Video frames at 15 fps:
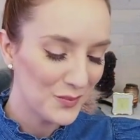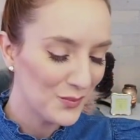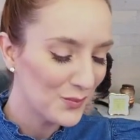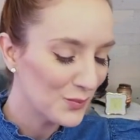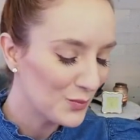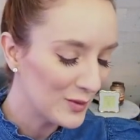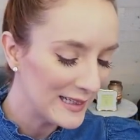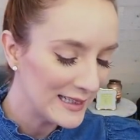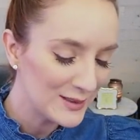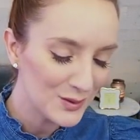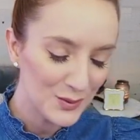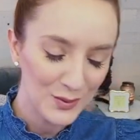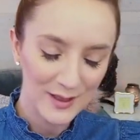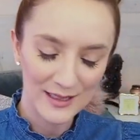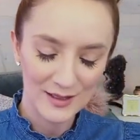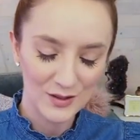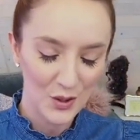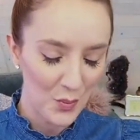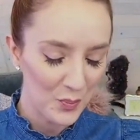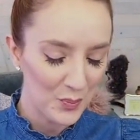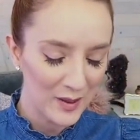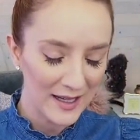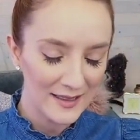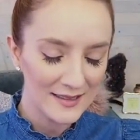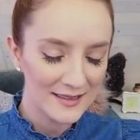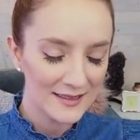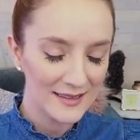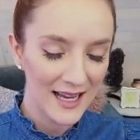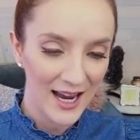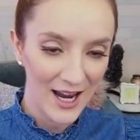retool this. Don't be
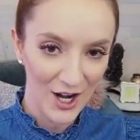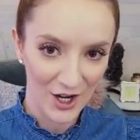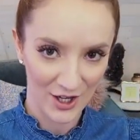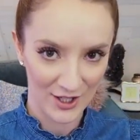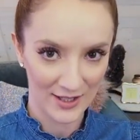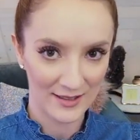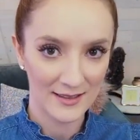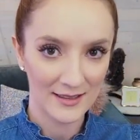scared